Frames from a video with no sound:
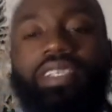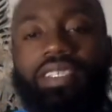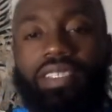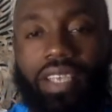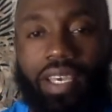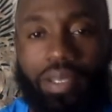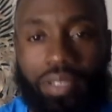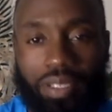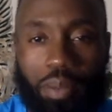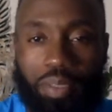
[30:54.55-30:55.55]
the
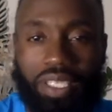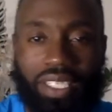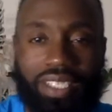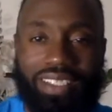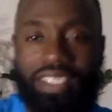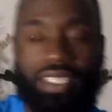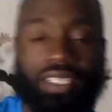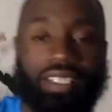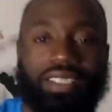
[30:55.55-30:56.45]
NPD,